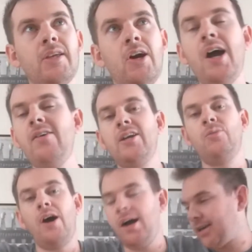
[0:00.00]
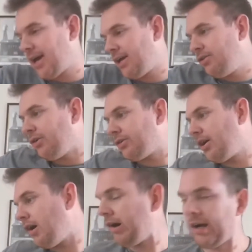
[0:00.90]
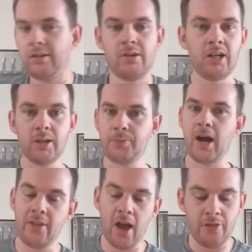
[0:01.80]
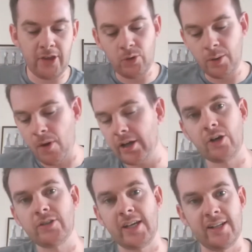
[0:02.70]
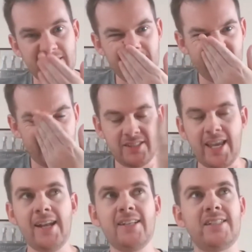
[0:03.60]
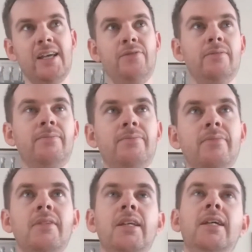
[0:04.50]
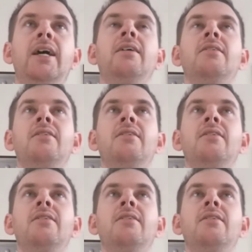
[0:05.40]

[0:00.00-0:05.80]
I reckon. Okay, look. All right. I'm gonna, I, I think we might go 10, 10 and 7. Okay.